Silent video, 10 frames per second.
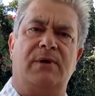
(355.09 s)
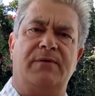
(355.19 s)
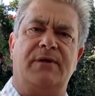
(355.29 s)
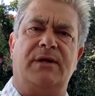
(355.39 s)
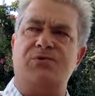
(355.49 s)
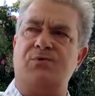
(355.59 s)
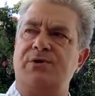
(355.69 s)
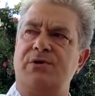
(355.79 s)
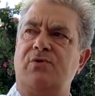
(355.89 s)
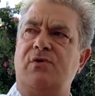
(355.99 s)
I think that's
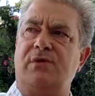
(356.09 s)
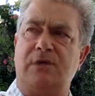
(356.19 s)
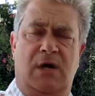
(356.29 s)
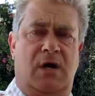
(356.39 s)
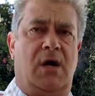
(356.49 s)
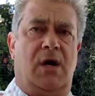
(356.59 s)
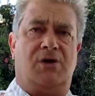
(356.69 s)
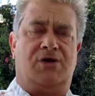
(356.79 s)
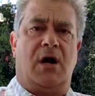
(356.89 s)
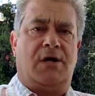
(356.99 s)
always a good
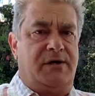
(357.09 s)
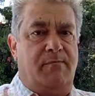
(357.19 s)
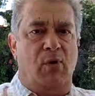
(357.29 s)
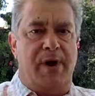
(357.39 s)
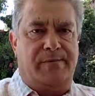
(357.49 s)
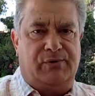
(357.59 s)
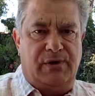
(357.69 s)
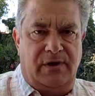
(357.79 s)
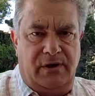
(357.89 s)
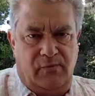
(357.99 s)
starting point
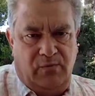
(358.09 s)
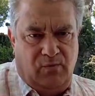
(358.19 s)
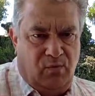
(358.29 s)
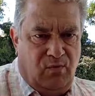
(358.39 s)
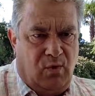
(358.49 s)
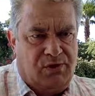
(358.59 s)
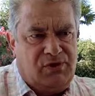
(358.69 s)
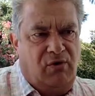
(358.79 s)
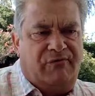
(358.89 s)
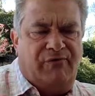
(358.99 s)
in what
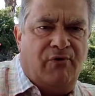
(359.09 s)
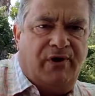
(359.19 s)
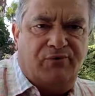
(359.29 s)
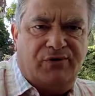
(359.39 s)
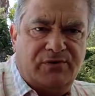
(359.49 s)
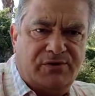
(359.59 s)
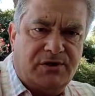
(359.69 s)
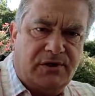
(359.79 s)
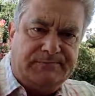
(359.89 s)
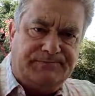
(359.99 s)
to look for in a producer.